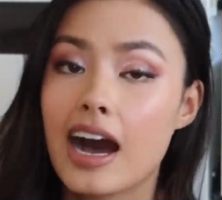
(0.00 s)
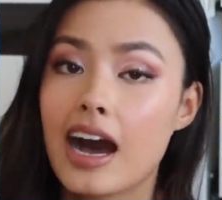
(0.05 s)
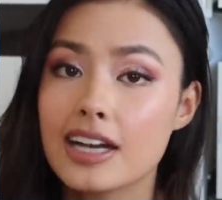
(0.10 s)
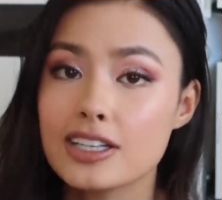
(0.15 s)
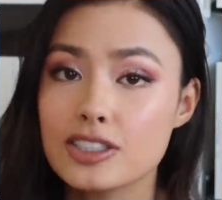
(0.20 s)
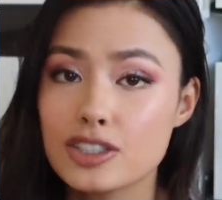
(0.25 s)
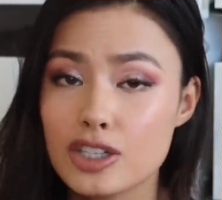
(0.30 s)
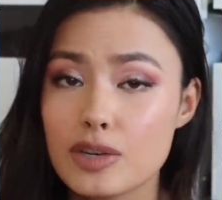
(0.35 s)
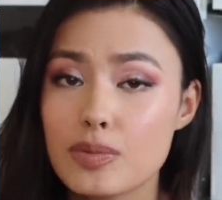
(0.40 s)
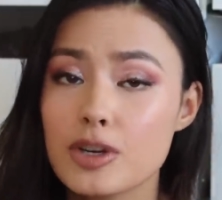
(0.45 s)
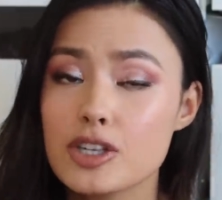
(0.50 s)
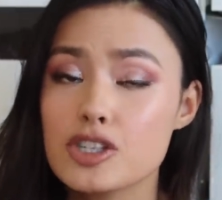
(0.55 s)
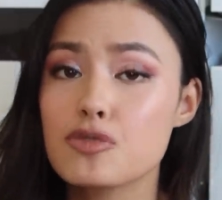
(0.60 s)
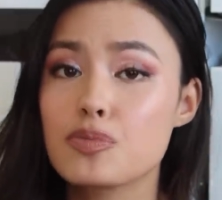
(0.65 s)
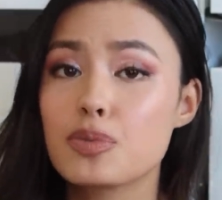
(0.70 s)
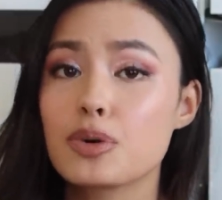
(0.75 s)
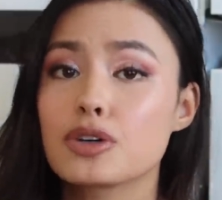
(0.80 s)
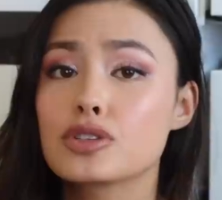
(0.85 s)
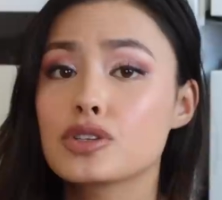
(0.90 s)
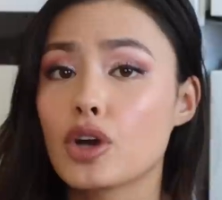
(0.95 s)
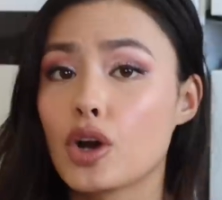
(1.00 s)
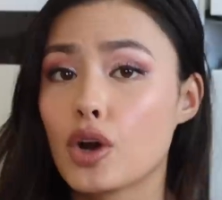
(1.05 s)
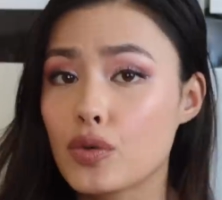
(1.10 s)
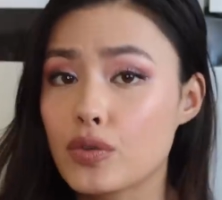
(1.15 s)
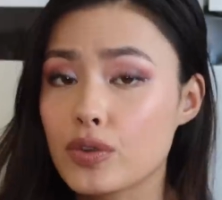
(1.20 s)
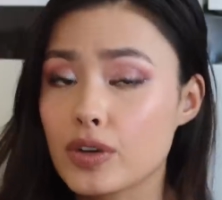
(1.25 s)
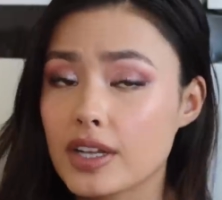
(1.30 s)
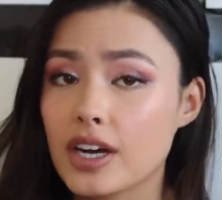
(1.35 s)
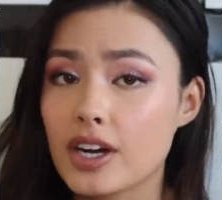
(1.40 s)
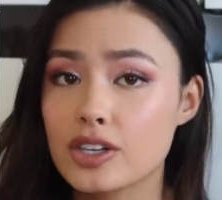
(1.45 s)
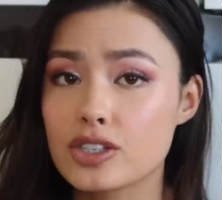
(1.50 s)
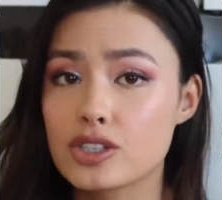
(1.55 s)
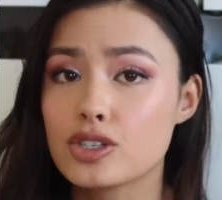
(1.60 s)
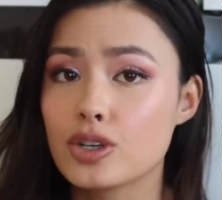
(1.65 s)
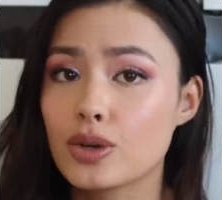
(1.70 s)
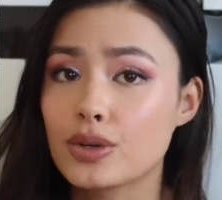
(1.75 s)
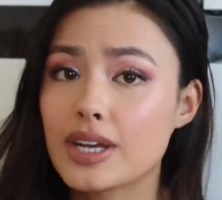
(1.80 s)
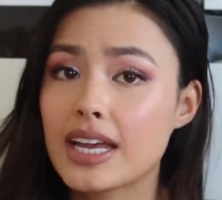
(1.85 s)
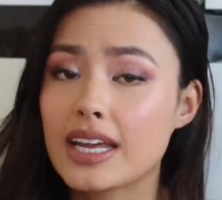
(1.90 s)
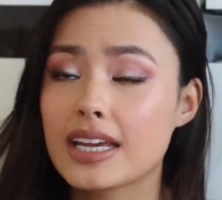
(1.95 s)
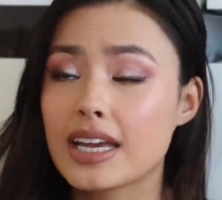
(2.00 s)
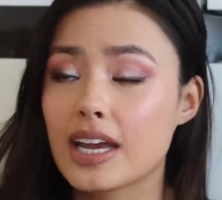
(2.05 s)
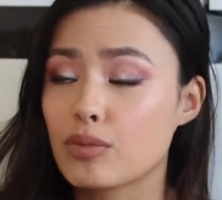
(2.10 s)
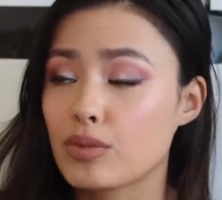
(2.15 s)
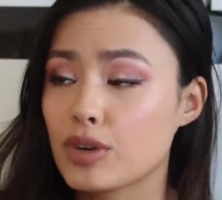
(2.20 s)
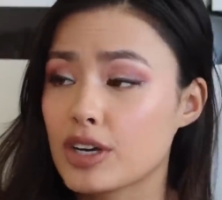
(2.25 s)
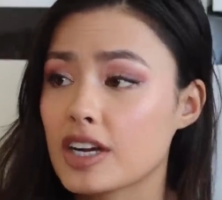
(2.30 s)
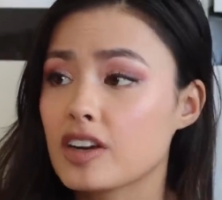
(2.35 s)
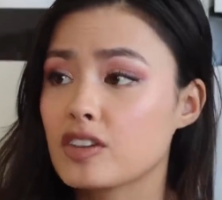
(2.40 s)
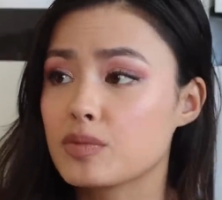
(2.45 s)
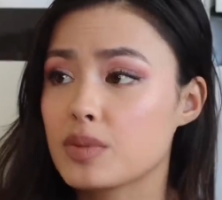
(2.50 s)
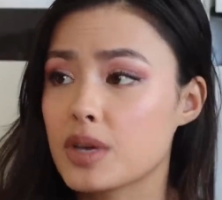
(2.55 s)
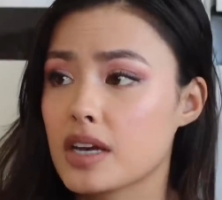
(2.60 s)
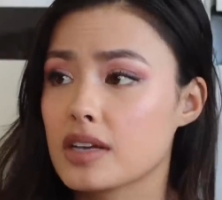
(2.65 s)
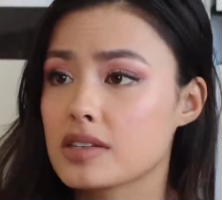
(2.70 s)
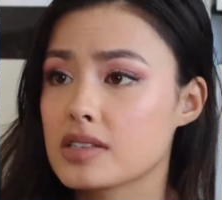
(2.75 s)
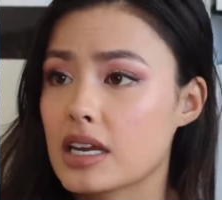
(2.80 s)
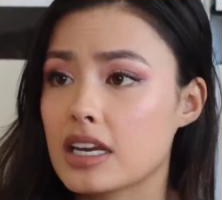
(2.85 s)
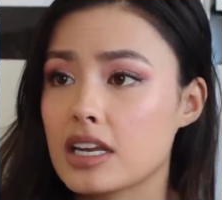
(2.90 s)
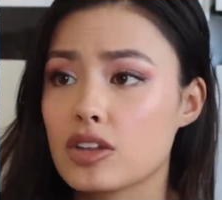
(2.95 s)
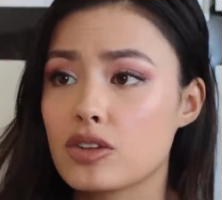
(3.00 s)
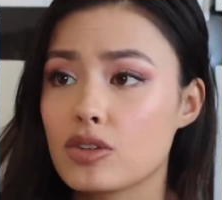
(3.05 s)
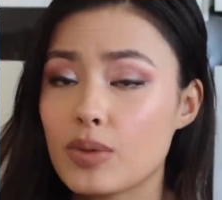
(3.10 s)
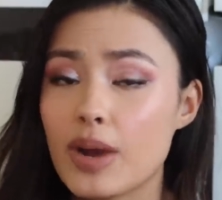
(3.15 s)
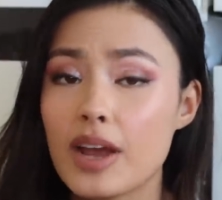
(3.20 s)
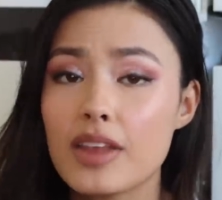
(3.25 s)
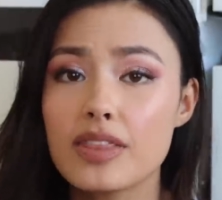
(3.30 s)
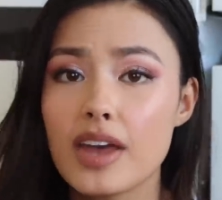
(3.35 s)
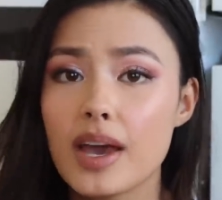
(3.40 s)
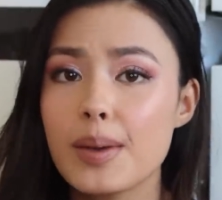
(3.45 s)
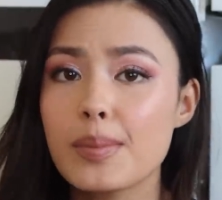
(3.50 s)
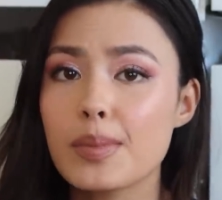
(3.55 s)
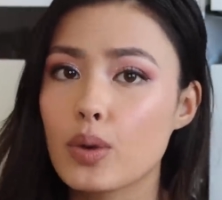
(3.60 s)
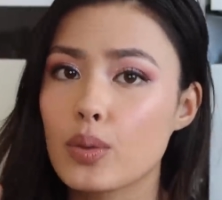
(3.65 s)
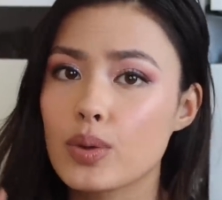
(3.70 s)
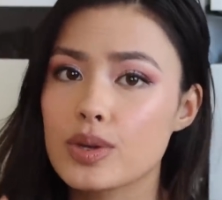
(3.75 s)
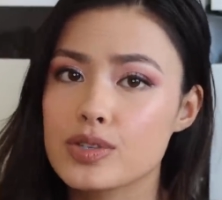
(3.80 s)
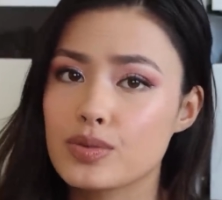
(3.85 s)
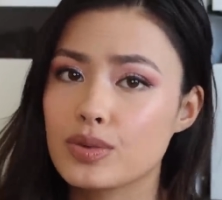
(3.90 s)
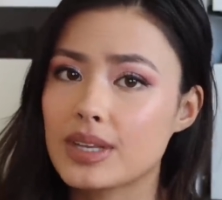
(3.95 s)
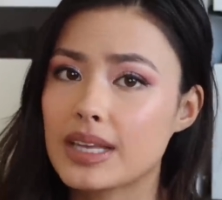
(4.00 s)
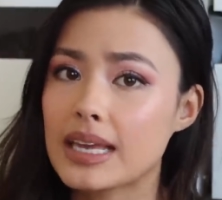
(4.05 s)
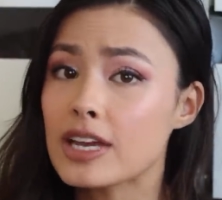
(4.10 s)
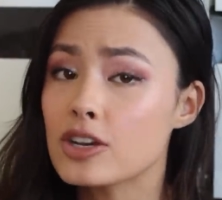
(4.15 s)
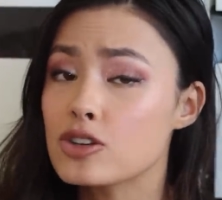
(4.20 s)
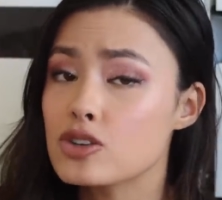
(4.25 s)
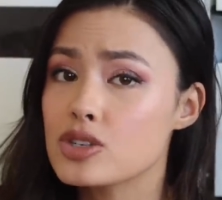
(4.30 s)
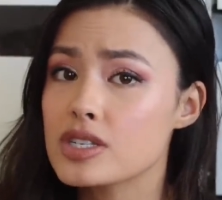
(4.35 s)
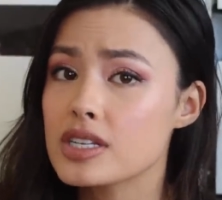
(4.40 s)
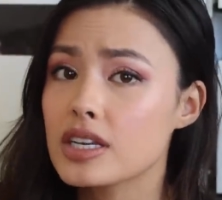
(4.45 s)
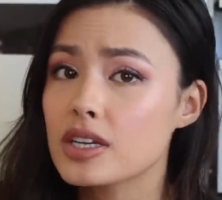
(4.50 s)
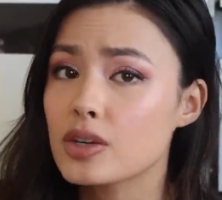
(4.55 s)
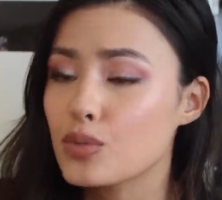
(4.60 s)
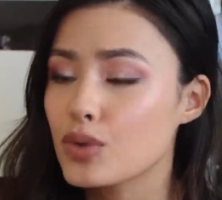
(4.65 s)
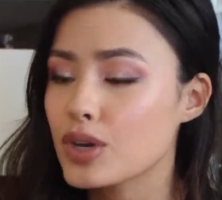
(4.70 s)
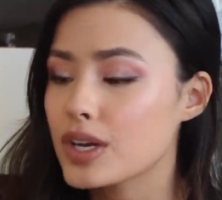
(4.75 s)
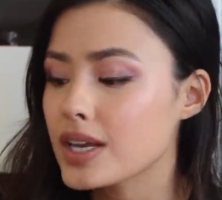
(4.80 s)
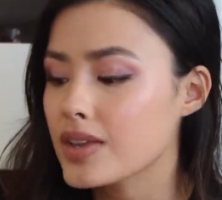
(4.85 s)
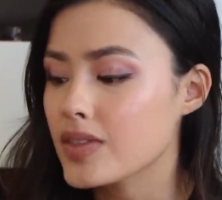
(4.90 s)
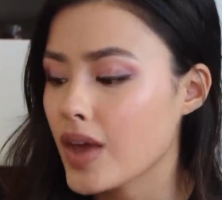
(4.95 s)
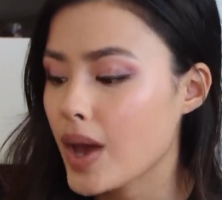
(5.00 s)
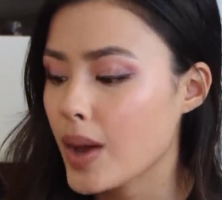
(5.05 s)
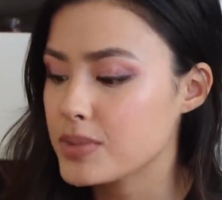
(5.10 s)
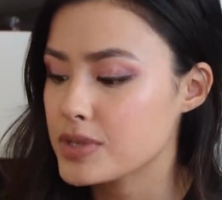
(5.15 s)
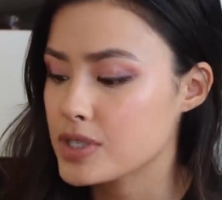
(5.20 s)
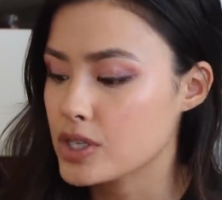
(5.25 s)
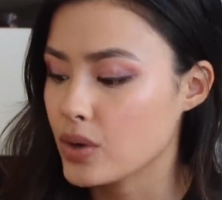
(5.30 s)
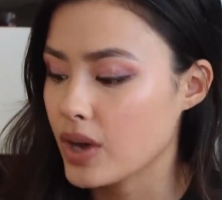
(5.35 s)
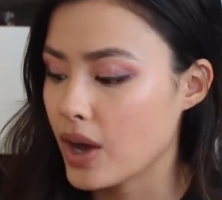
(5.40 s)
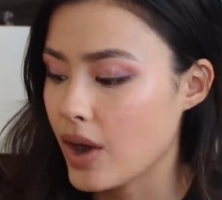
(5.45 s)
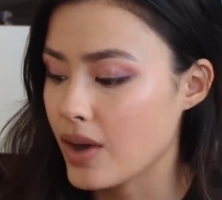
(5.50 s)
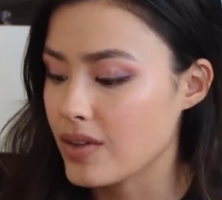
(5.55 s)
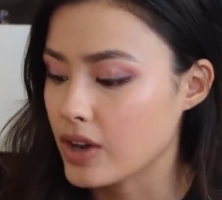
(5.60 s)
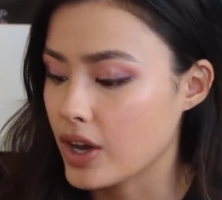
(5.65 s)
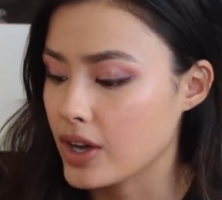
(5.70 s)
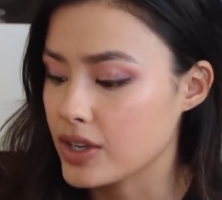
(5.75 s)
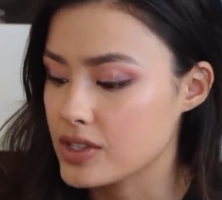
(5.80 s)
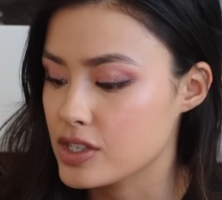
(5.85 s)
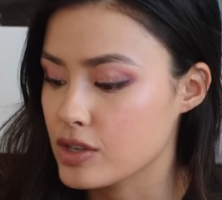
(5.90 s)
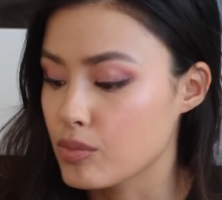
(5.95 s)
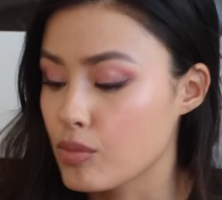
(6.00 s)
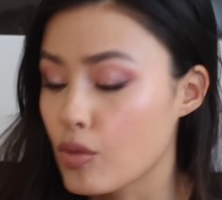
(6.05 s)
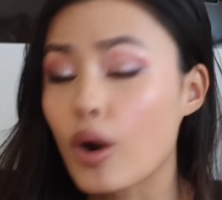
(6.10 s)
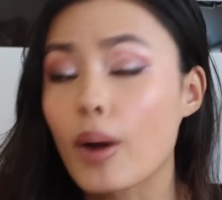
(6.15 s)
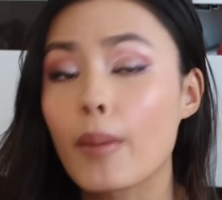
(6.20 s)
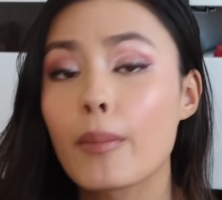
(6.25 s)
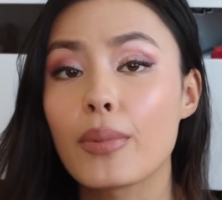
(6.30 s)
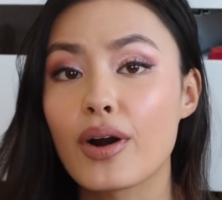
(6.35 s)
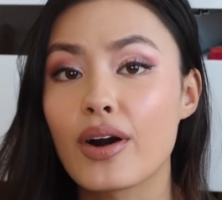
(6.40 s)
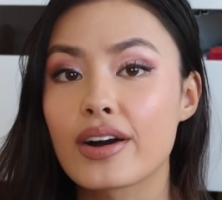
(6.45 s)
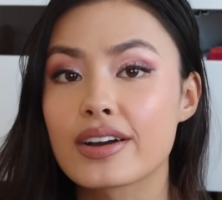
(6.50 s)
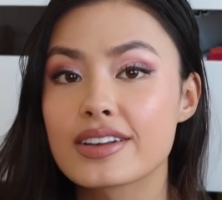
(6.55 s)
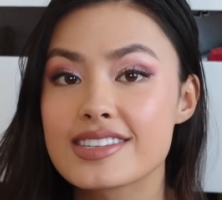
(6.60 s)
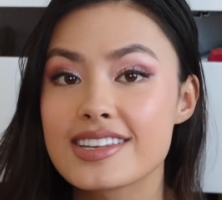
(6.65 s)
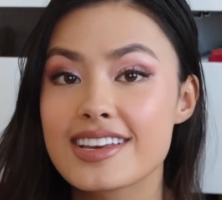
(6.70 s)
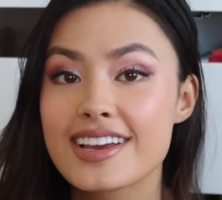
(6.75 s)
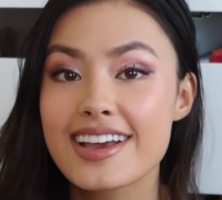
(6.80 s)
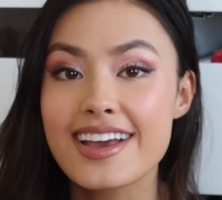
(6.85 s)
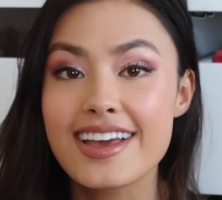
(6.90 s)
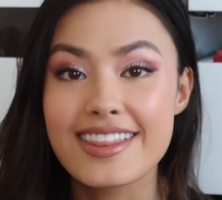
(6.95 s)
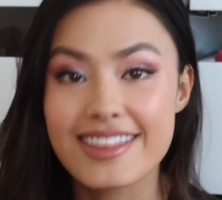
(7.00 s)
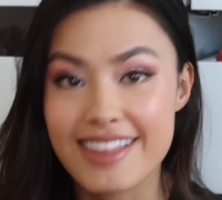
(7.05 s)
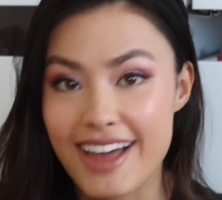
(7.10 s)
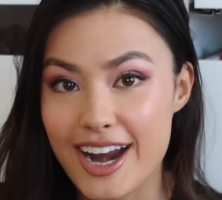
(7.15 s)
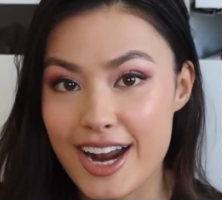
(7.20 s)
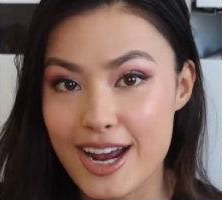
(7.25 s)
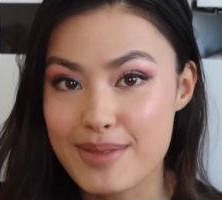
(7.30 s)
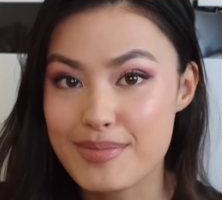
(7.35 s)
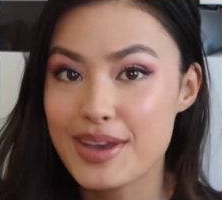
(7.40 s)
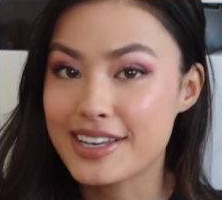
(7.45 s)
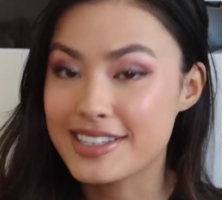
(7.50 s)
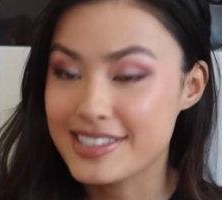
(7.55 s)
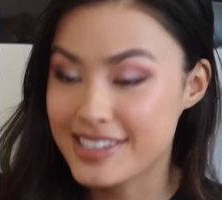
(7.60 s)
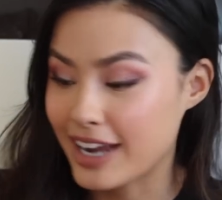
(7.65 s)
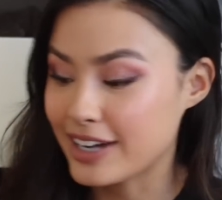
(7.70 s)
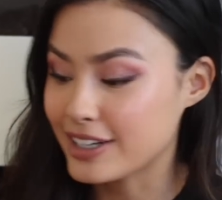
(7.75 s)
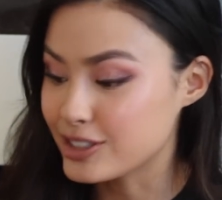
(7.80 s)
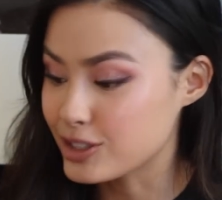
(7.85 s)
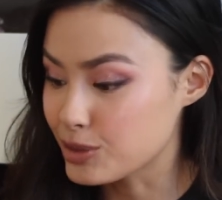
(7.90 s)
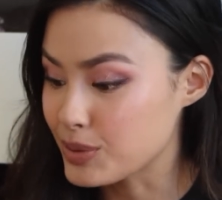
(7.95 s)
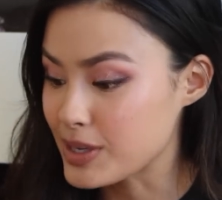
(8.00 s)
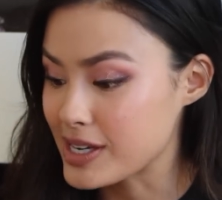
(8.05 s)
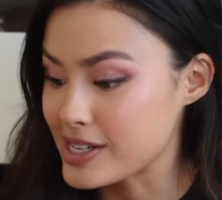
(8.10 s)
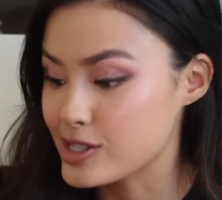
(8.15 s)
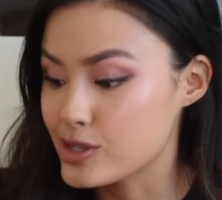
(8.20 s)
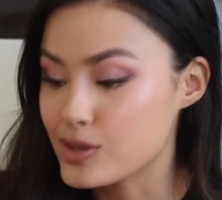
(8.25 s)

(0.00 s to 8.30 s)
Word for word: I took a bunch of books over there to donate and get rid of because I either read them or wasn't really interested in reading them, so now I've got some more books that I'm excited to read.